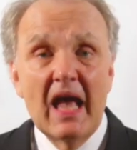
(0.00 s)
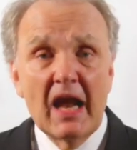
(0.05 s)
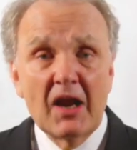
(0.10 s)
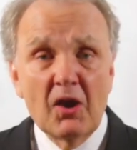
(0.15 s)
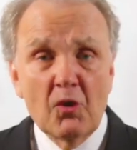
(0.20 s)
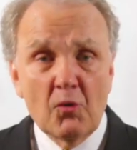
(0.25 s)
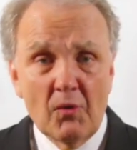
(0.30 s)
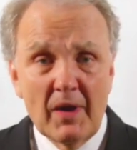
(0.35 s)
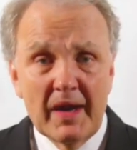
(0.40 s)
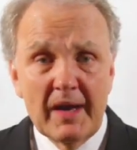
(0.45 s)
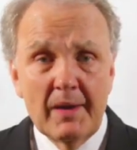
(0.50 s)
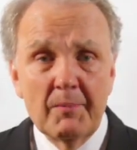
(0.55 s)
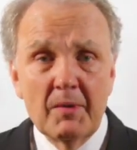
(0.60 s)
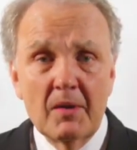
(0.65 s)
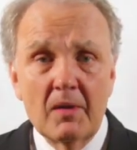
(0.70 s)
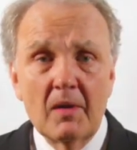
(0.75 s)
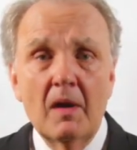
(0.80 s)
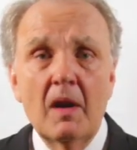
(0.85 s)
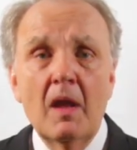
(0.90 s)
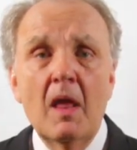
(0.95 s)

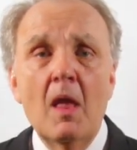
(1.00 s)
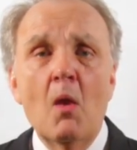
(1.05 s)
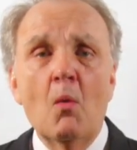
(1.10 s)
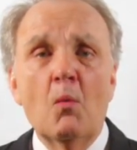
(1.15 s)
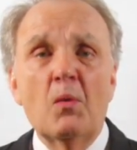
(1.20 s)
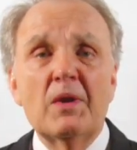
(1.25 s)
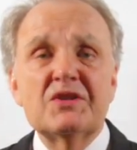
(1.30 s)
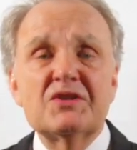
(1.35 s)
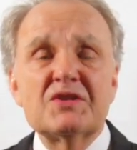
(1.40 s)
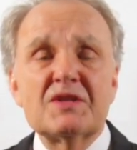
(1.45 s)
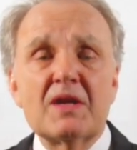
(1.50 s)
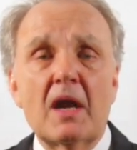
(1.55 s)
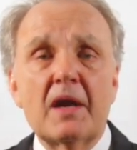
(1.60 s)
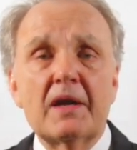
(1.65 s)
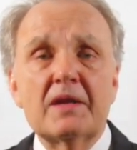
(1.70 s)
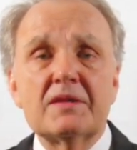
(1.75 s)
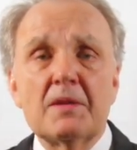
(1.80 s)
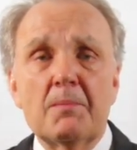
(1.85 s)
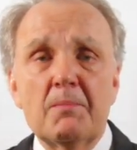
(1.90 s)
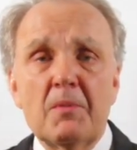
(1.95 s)
grammar. We start
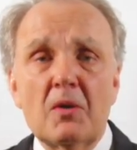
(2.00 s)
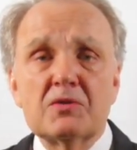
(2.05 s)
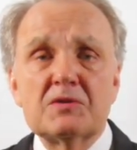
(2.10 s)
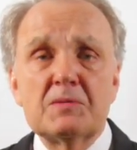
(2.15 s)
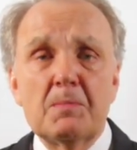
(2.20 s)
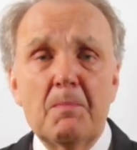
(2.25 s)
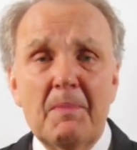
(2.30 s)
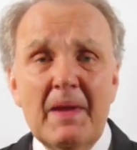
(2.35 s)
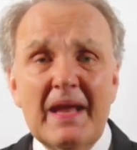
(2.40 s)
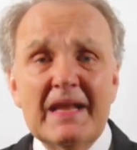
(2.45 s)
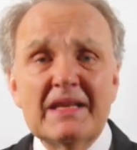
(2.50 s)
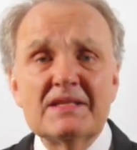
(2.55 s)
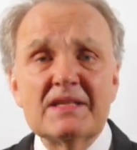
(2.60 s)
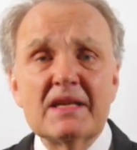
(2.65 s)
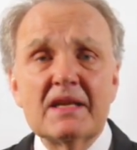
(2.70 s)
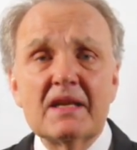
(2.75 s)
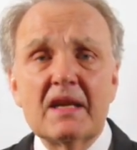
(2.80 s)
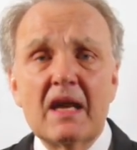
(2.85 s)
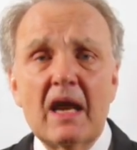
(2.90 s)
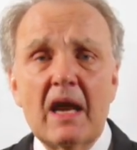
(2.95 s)
at the most
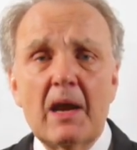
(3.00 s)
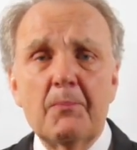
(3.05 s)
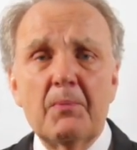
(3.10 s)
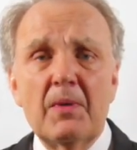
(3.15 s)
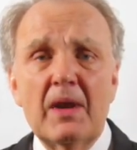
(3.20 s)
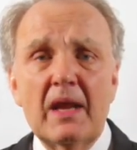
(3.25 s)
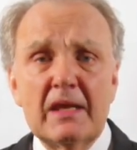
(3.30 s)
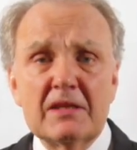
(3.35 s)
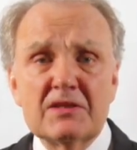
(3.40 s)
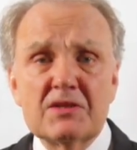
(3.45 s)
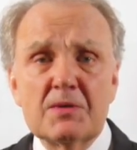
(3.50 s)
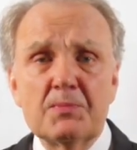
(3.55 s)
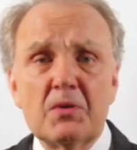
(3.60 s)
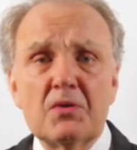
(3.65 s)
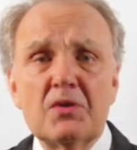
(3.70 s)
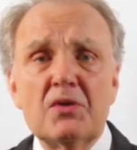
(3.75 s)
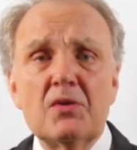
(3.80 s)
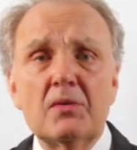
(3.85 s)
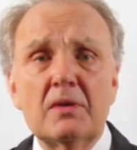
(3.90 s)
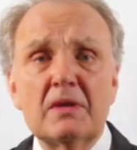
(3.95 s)
basic comprehensible
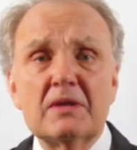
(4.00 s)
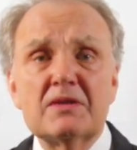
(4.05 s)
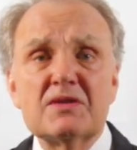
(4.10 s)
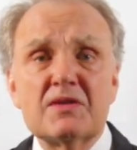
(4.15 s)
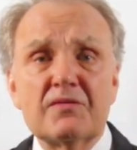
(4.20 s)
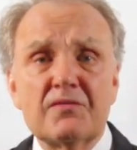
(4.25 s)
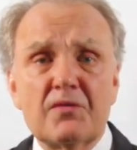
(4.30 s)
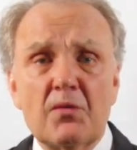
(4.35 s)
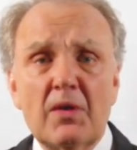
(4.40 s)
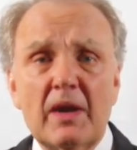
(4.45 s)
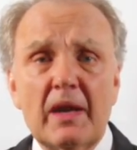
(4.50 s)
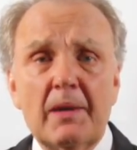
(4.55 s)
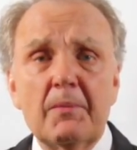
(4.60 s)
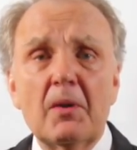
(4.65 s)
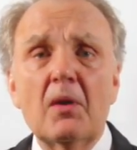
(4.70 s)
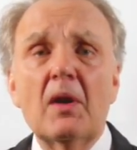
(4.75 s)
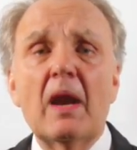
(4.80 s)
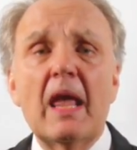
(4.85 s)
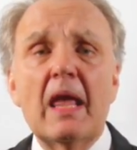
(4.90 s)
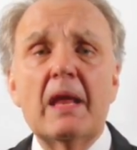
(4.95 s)
units of
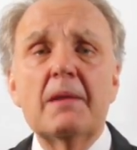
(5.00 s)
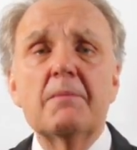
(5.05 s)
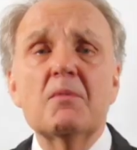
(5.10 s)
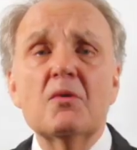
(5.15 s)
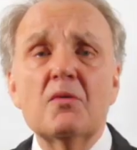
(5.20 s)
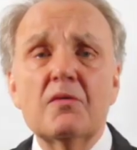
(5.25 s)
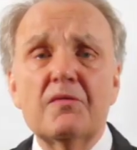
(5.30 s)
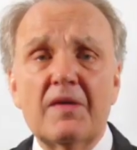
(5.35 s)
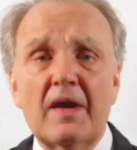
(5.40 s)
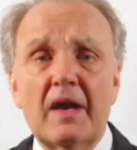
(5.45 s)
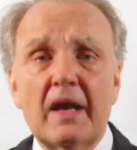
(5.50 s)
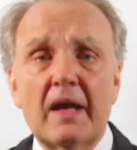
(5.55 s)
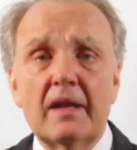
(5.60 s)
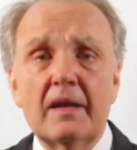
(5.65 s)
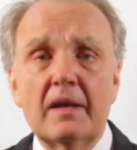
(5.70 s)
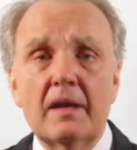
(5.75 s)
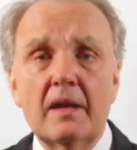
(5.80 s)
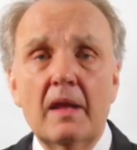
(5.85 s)
grammar and move on.